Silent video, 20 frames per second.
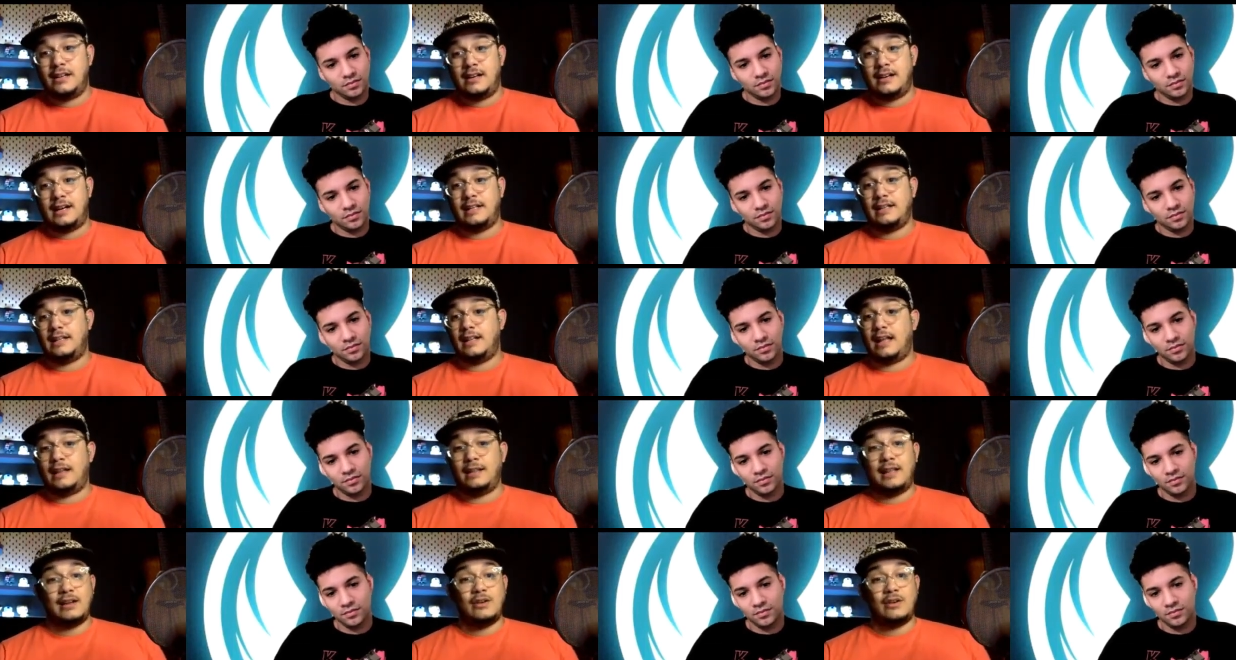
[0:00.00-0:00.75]
Speaker 1: I, I
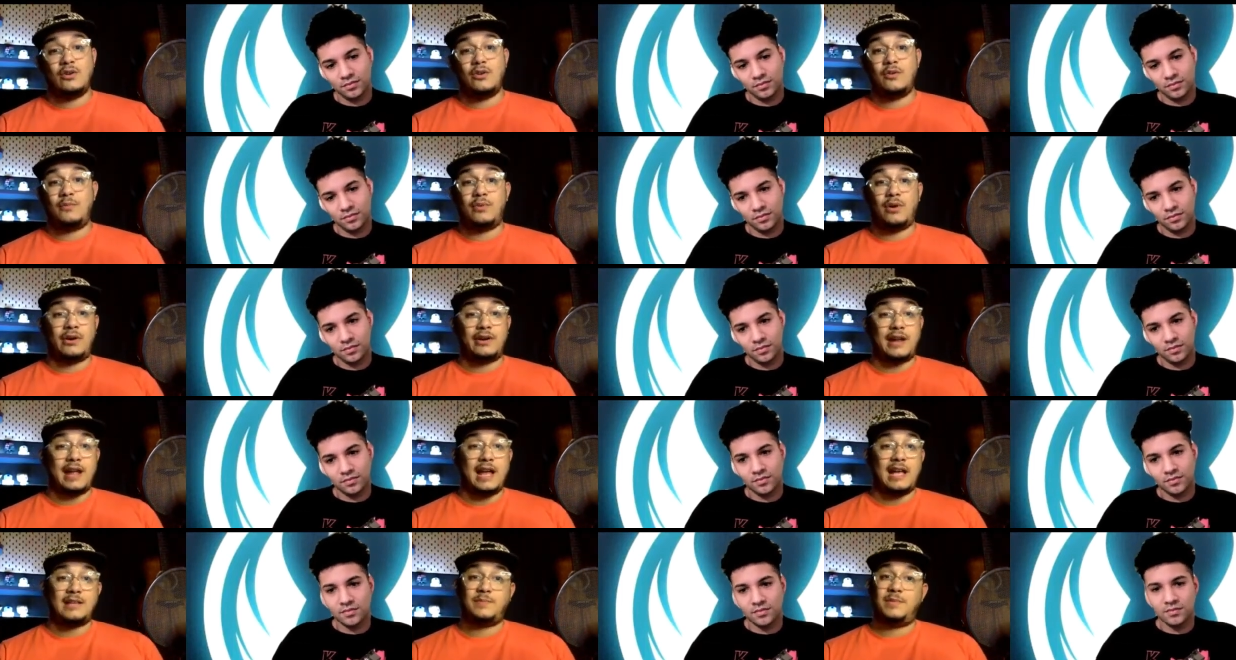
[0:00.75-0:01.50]
let go of
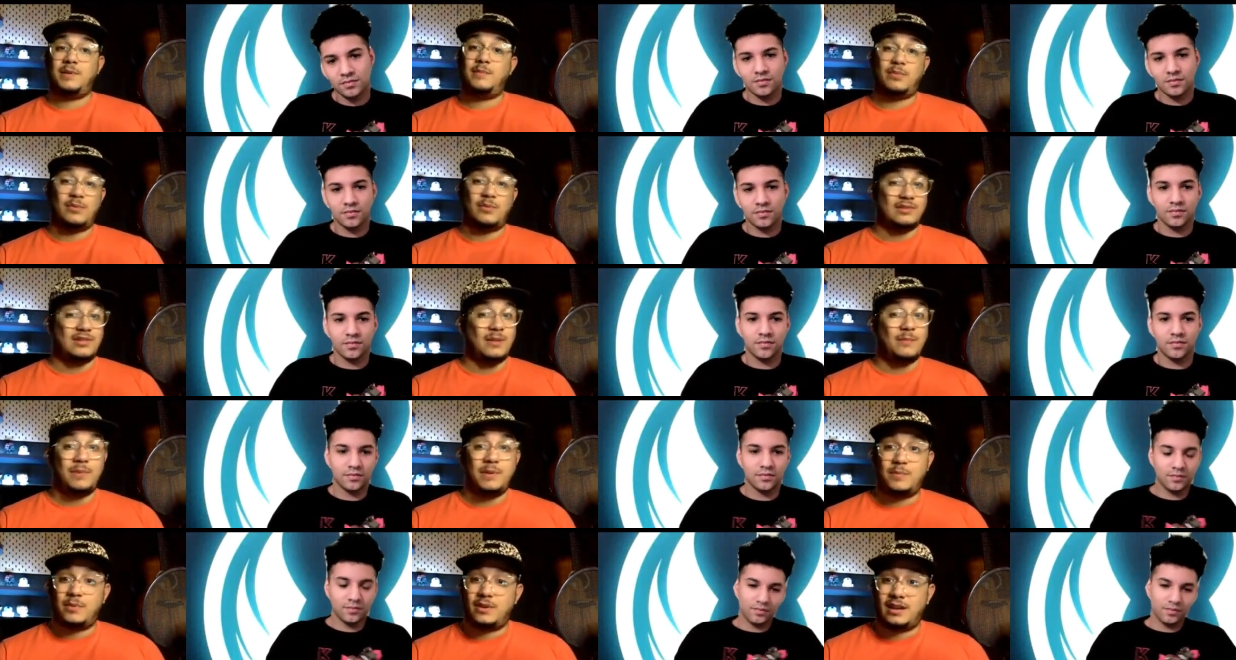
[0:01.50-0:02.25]
broadcast. People, some
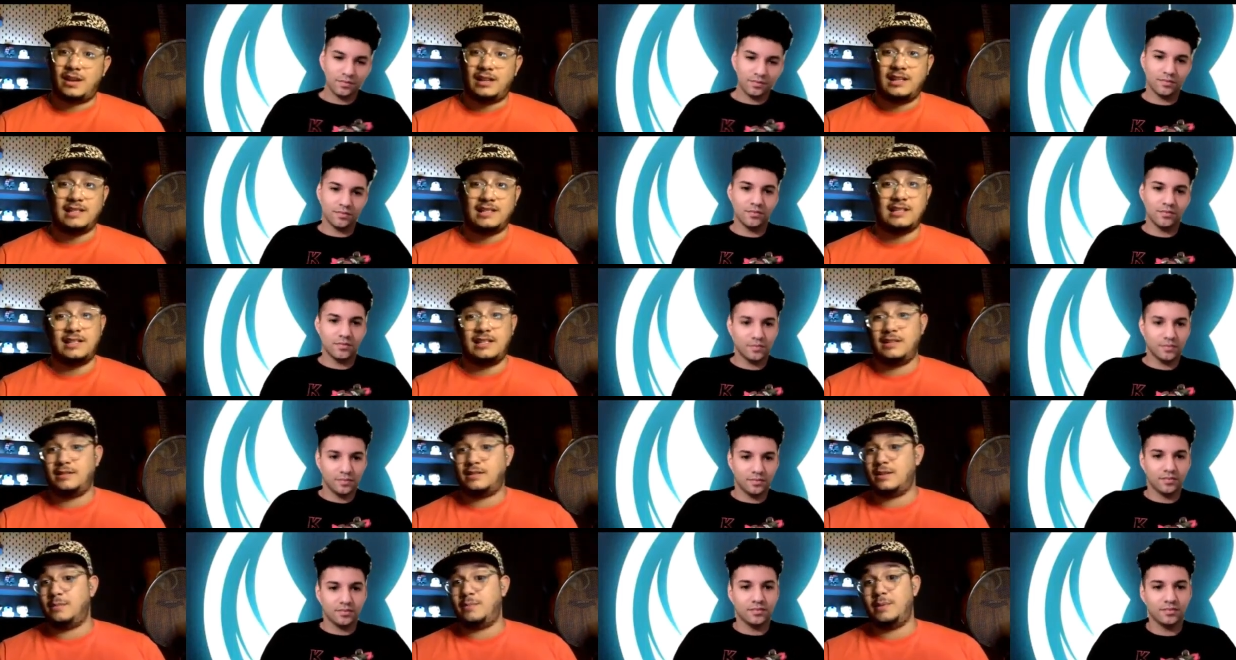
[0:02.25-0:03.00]
people are not listening.
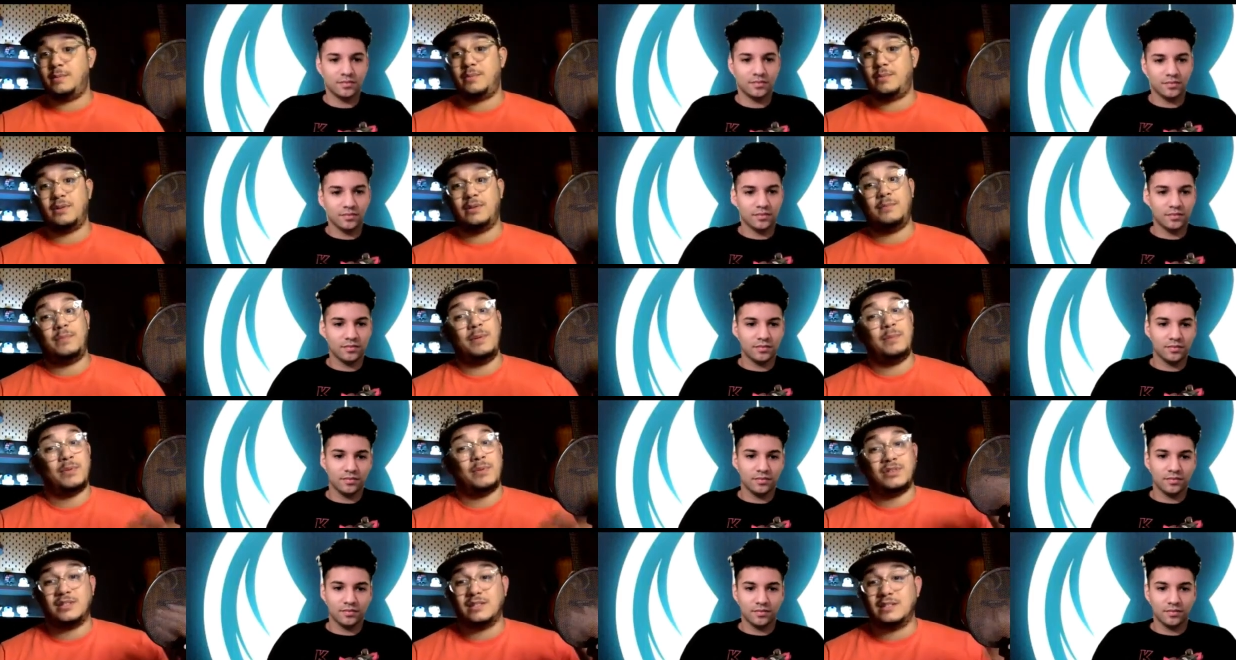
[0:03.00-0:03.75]
Some people, people
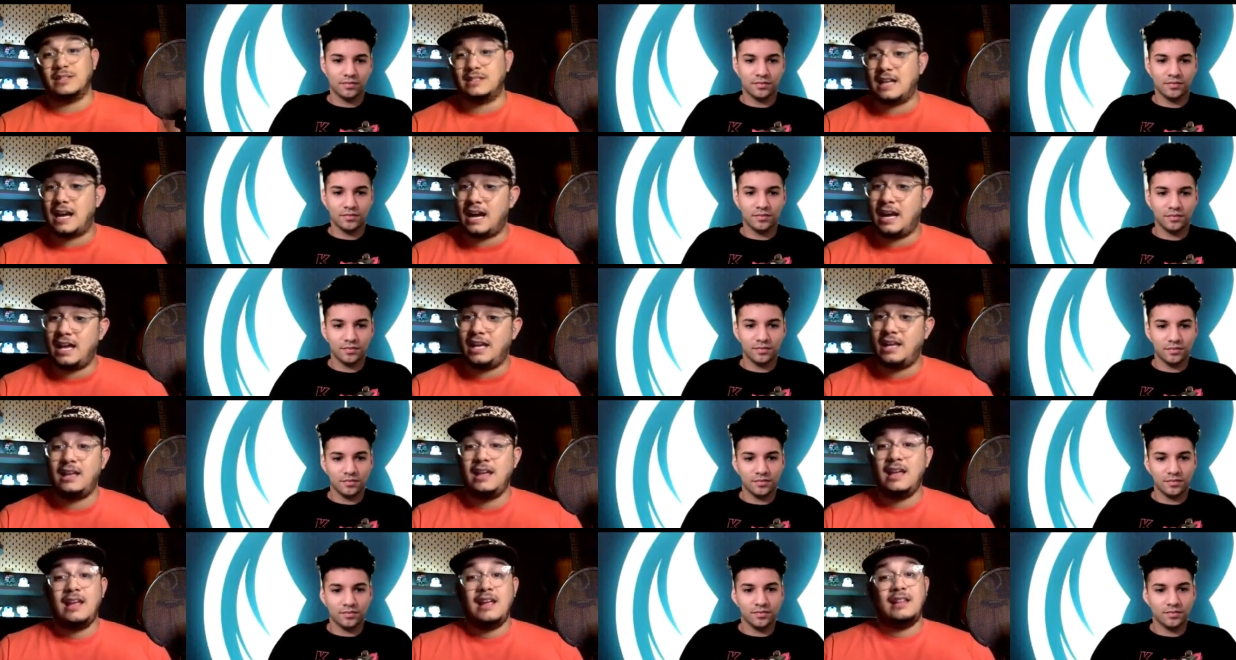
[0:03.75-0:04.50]
are just dying.
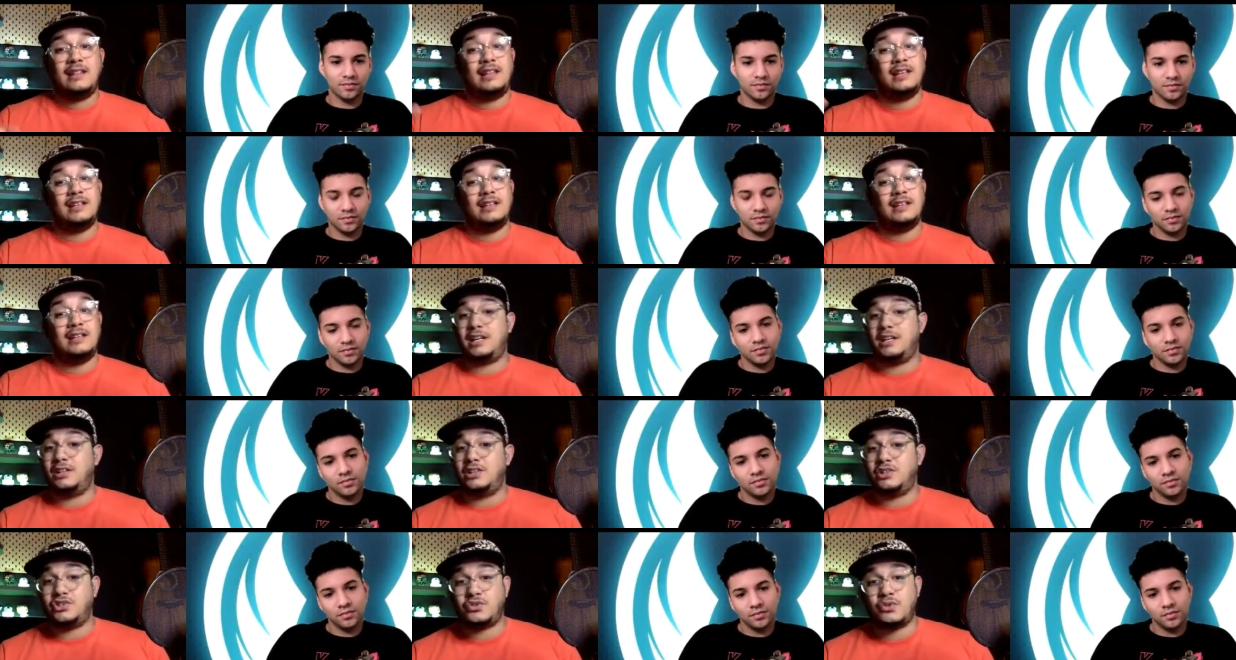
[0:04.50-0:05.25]
Things are getting
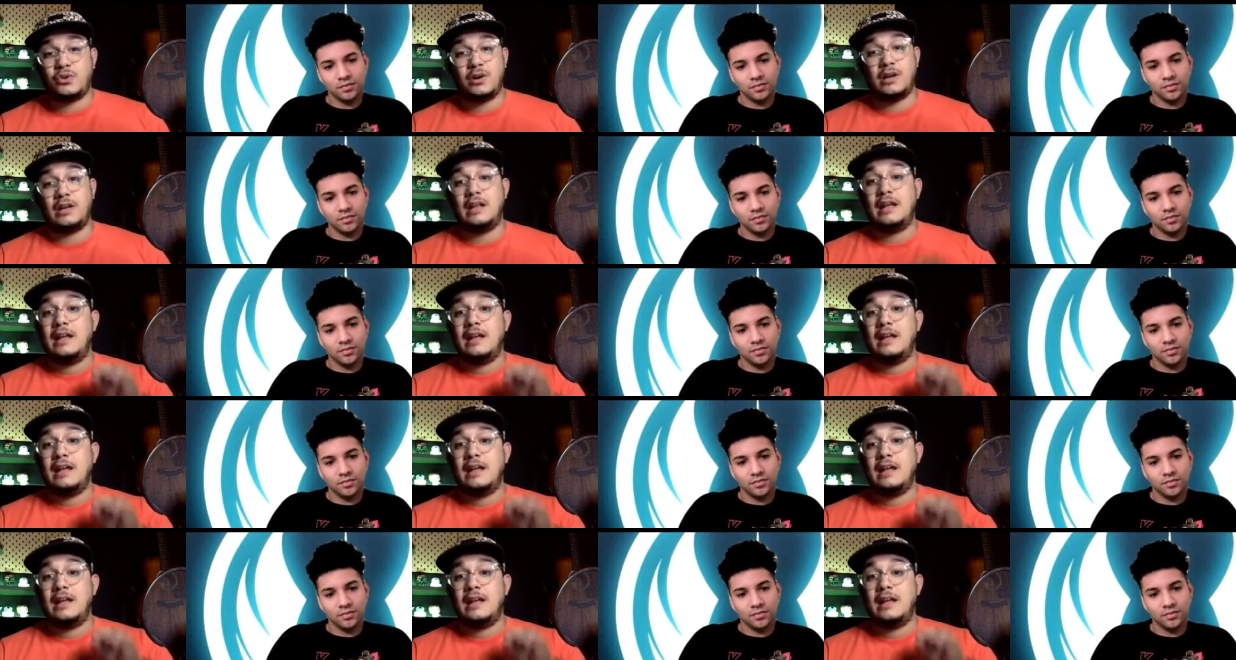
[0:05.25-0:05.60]
destroyed.